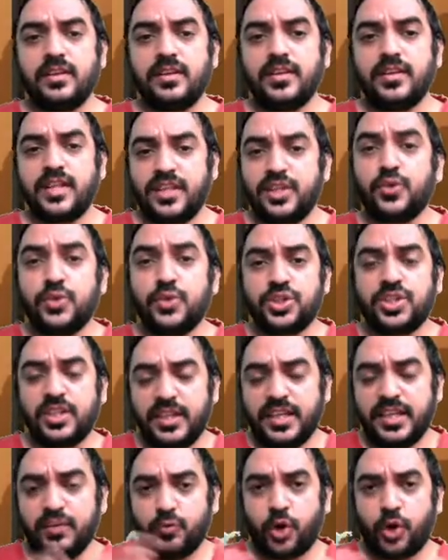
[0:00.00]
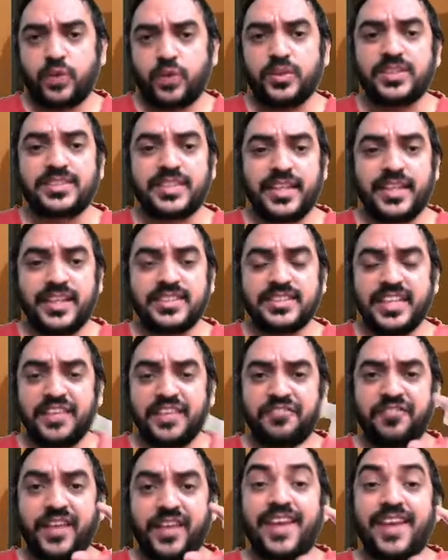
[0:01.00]
Then usually what we say is
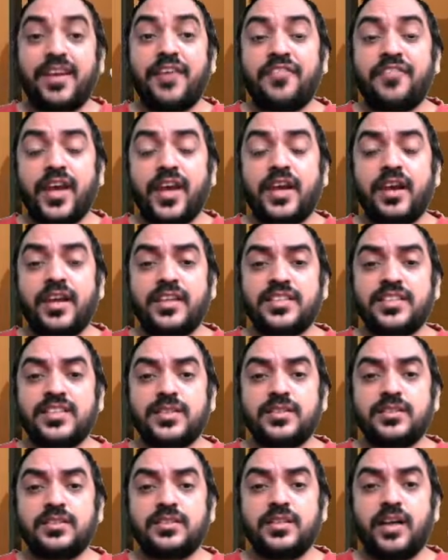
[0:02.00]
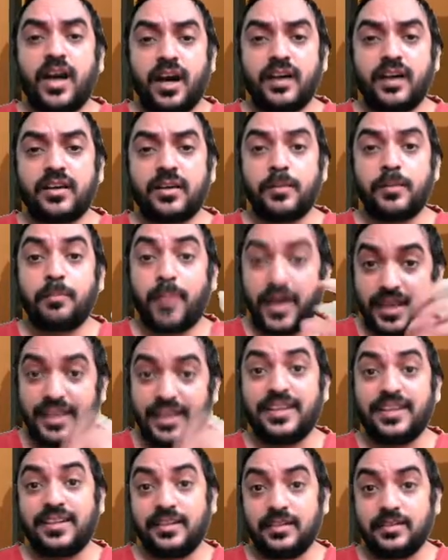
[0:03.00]
if FIIs are
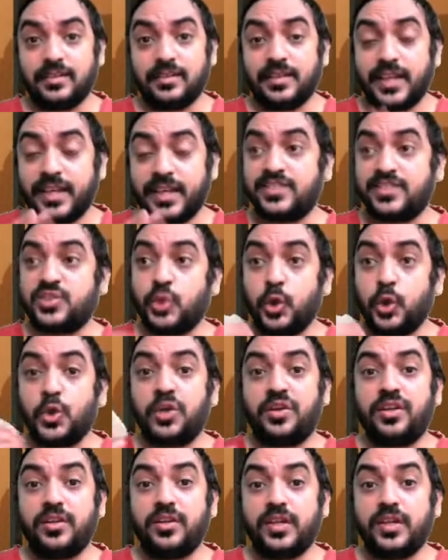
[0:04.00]
buying, that is good